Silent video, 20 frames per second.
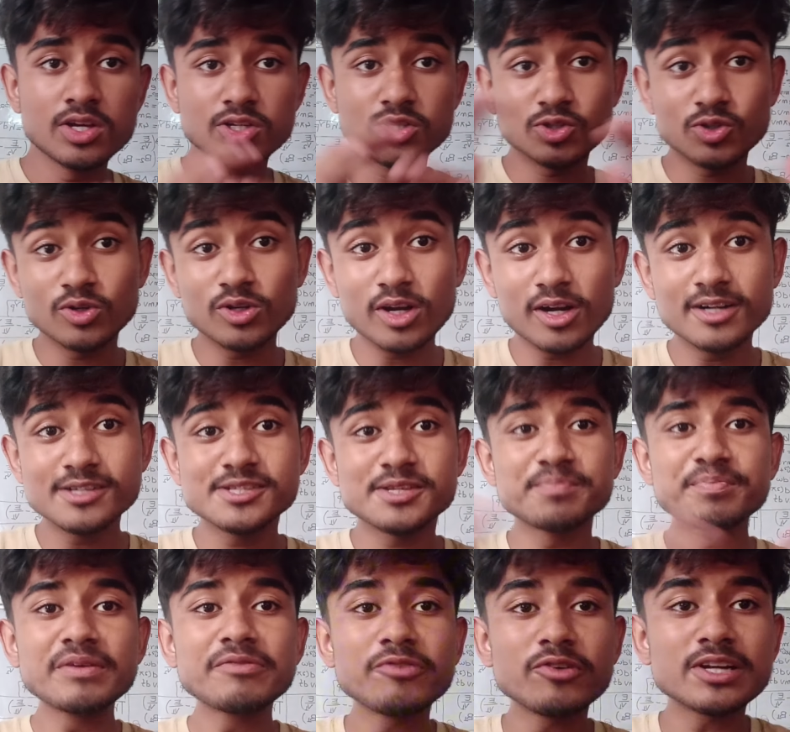So notes,
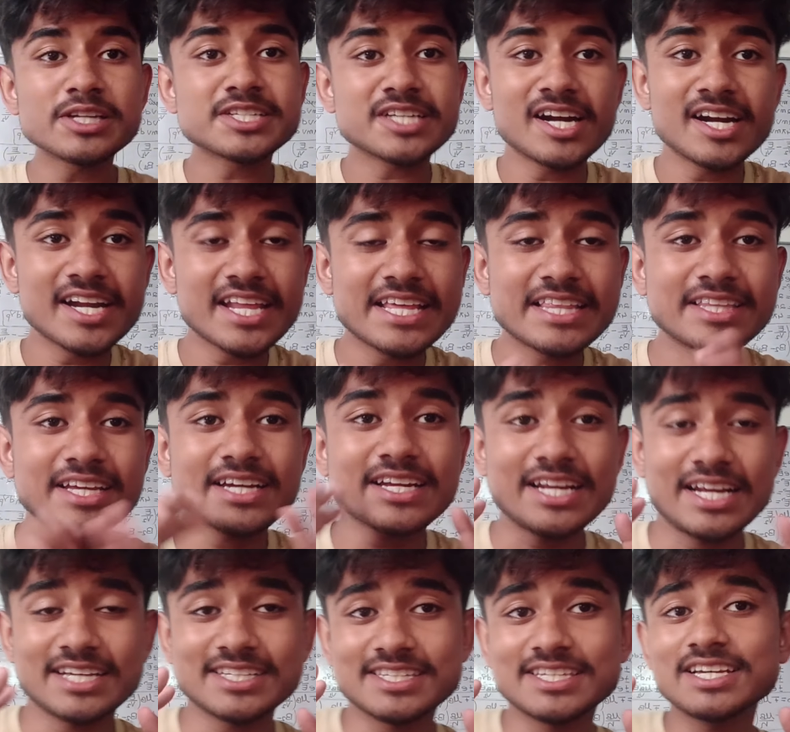before starting the
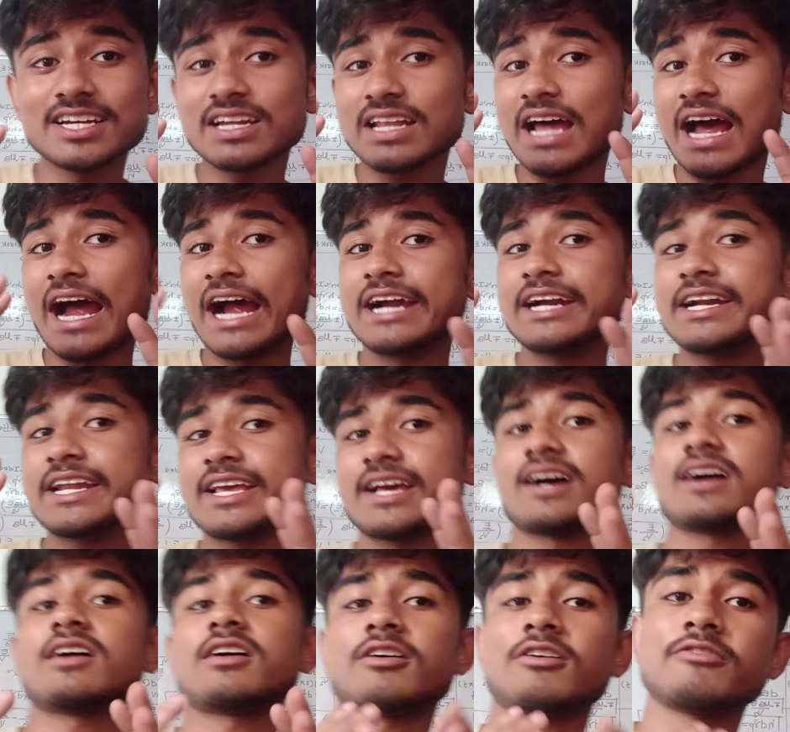classical idea
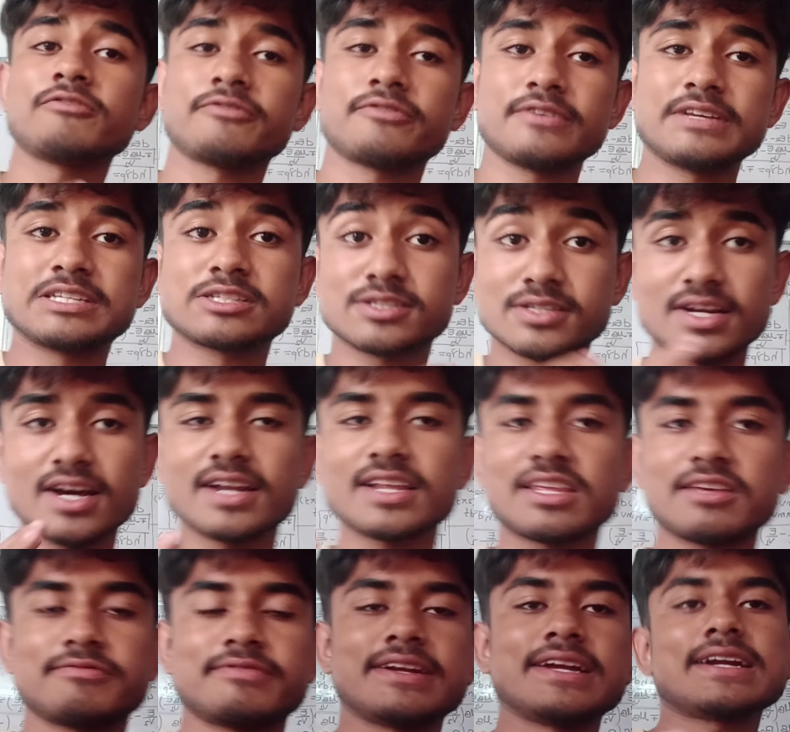of Stark
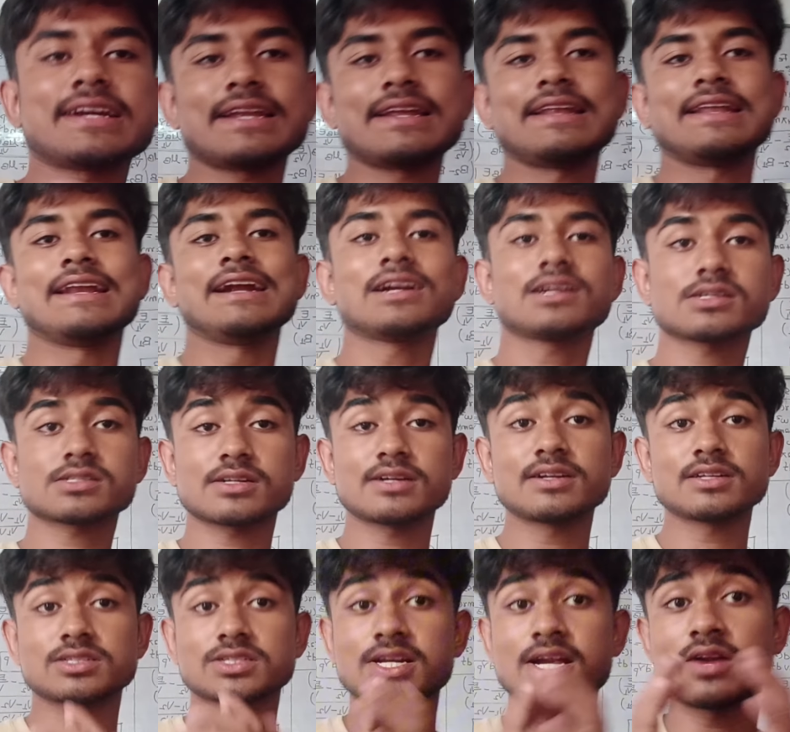effect, let us
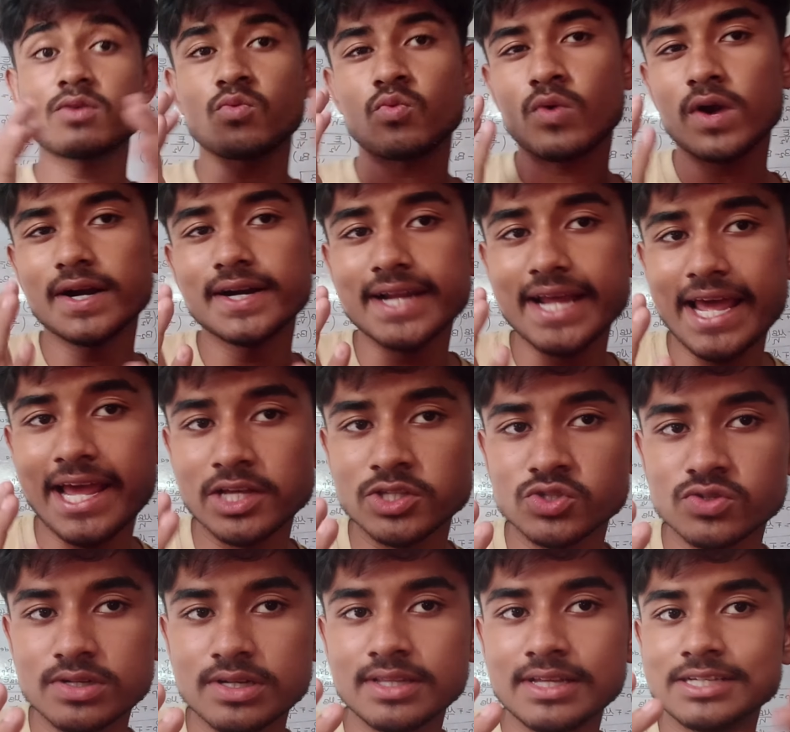understand what
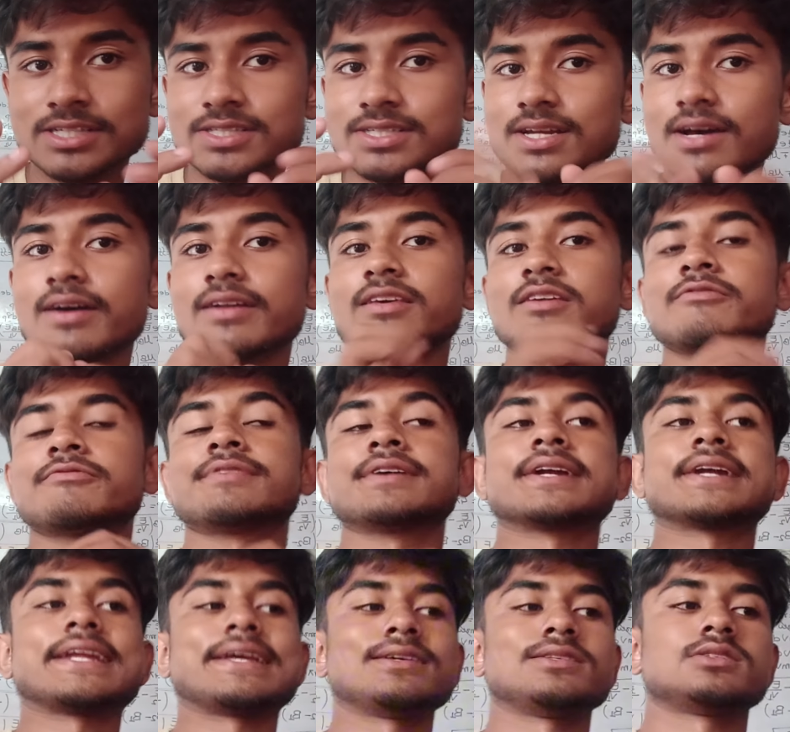actually the Stark
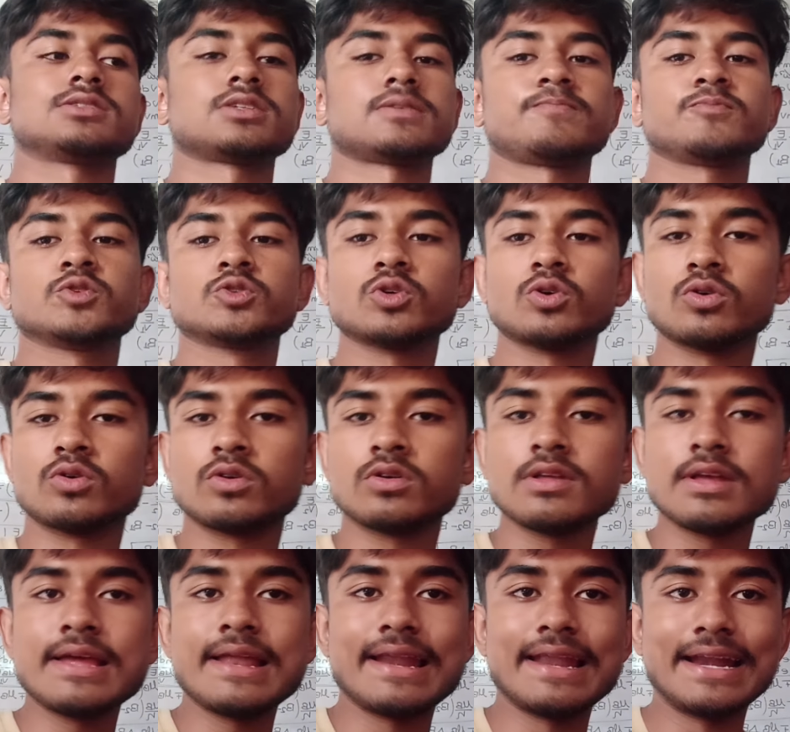effect is. So
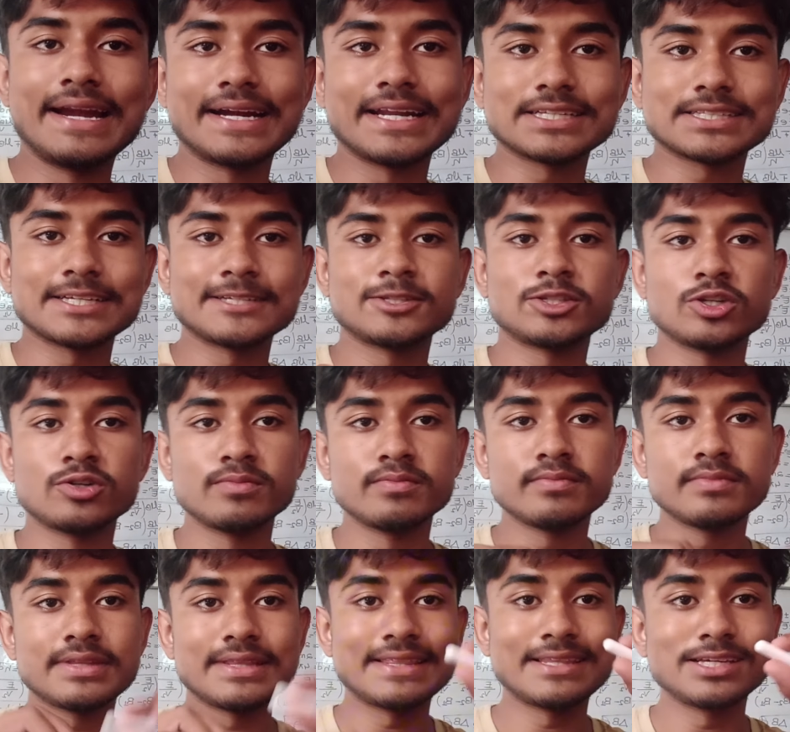let us
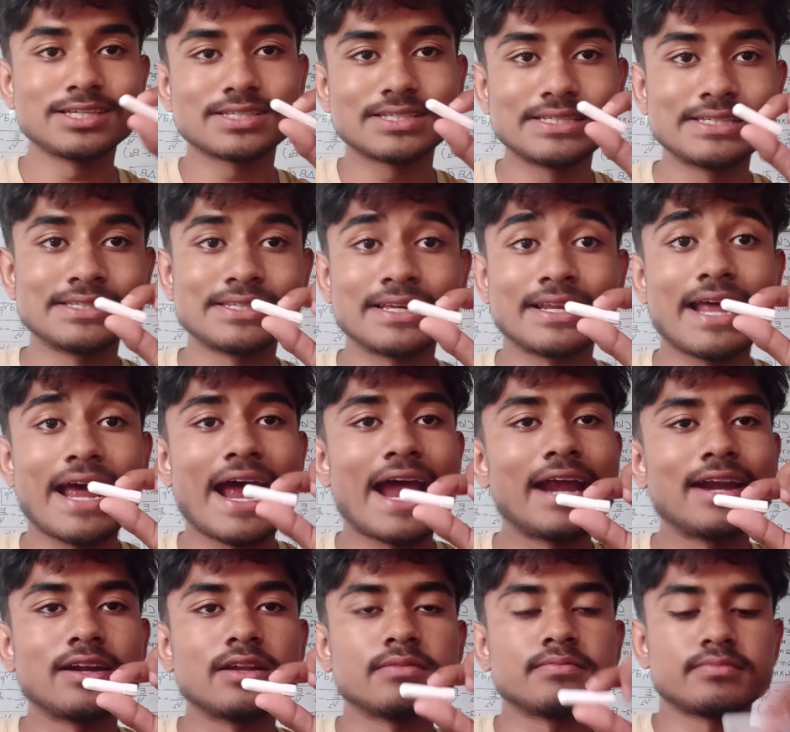assume this is an
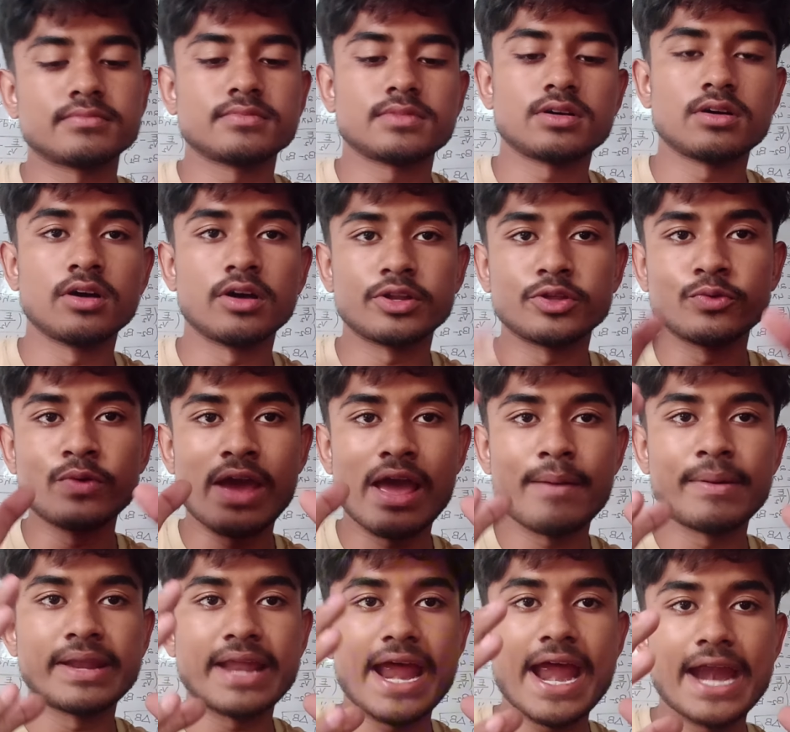atom, or you have
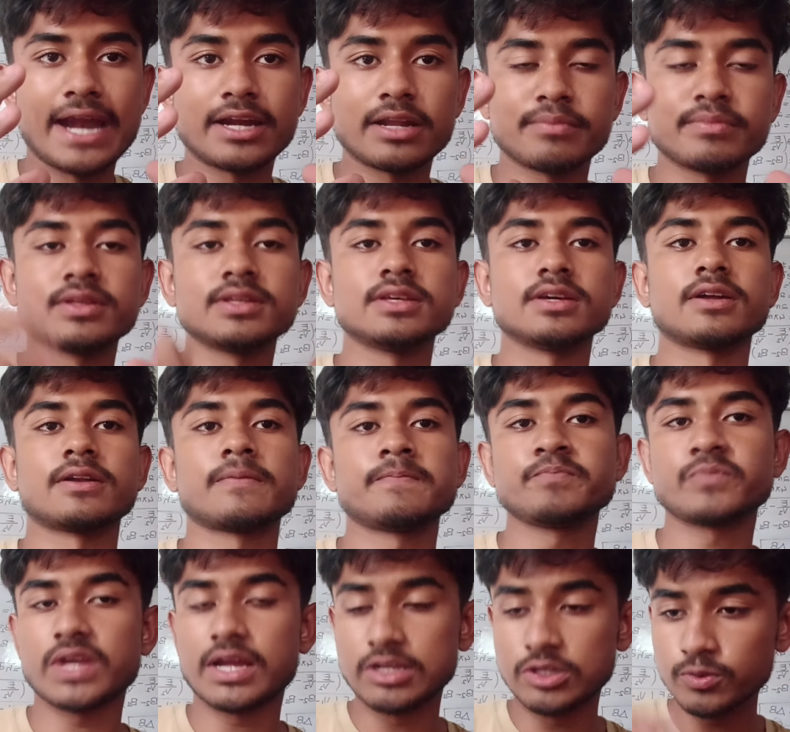an atom here,
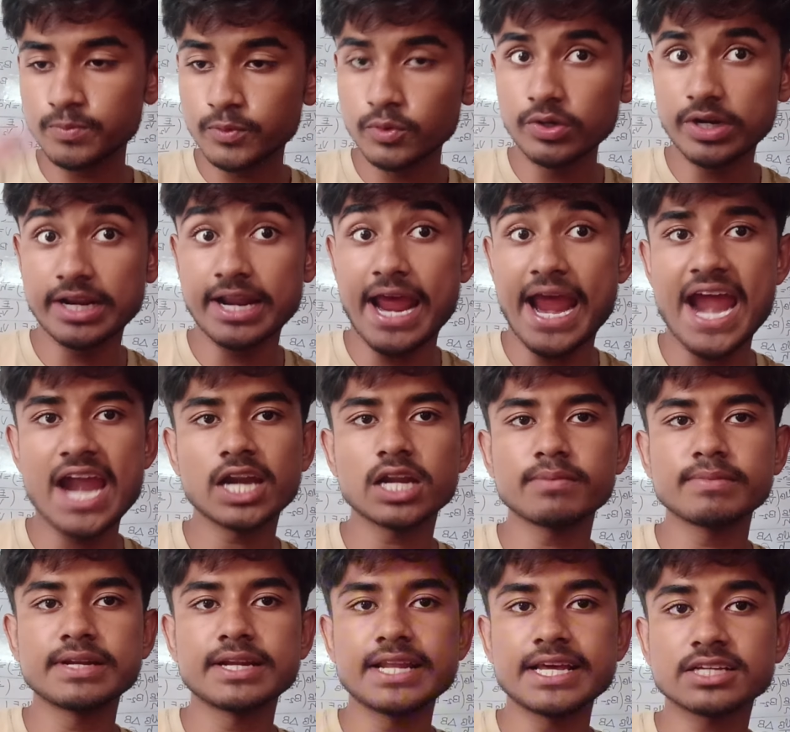and you put an atom
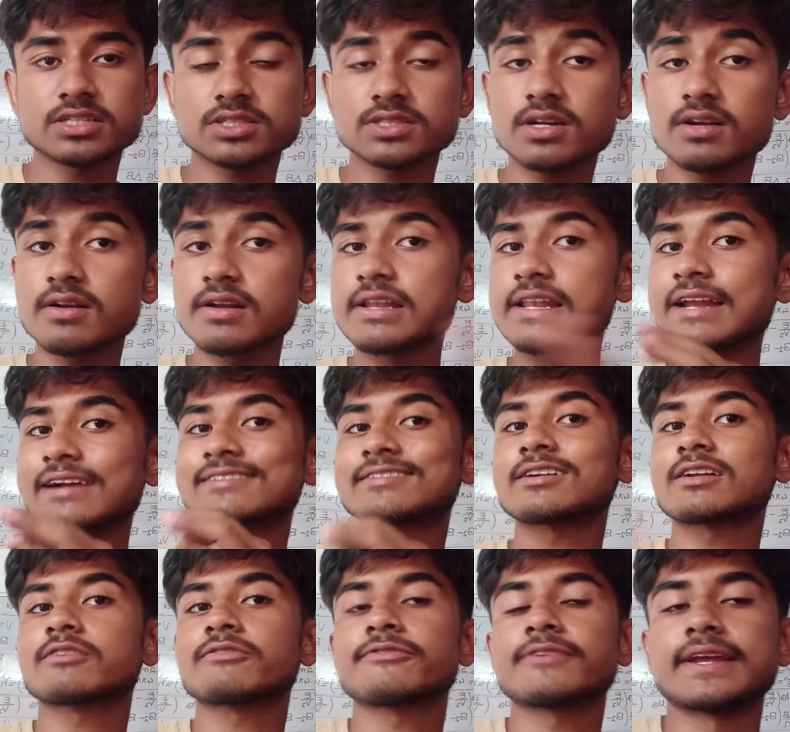in an external
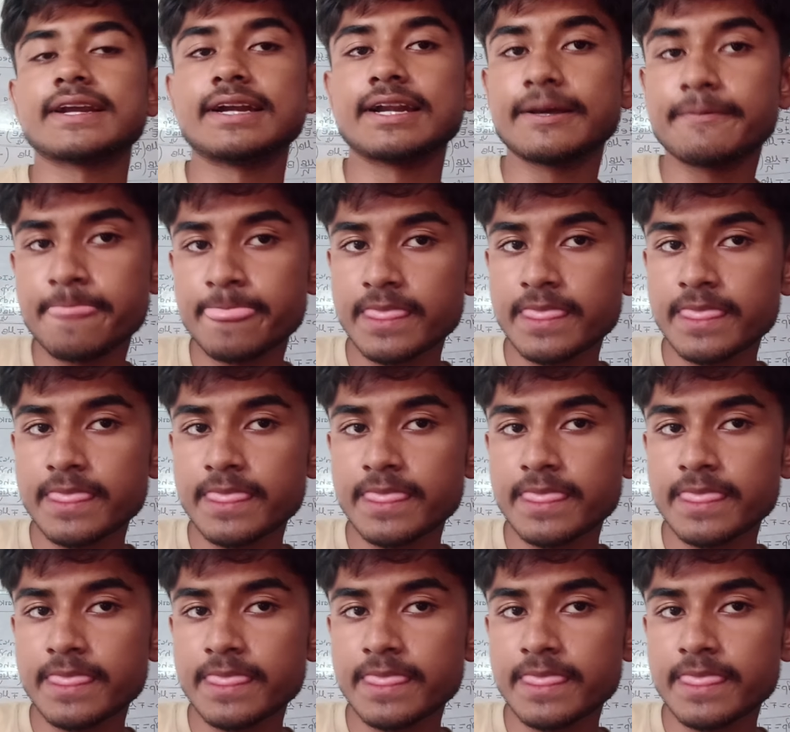electric field.